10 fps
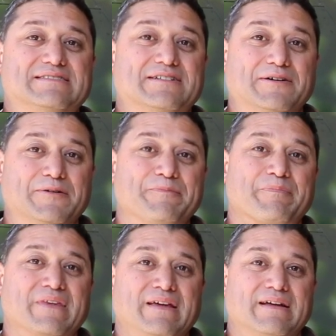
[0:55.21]
So
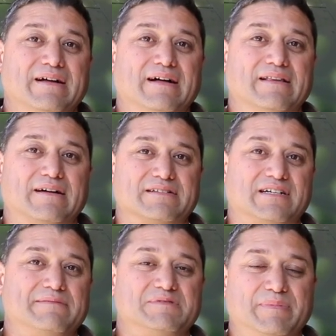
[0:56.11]
a lot of
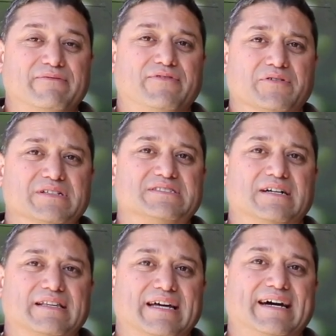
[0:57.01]
time's been focused
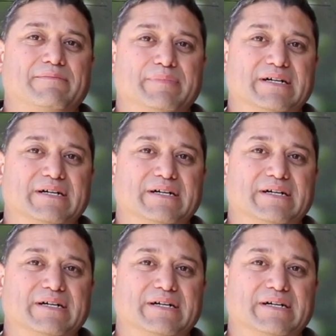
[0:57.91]
on that,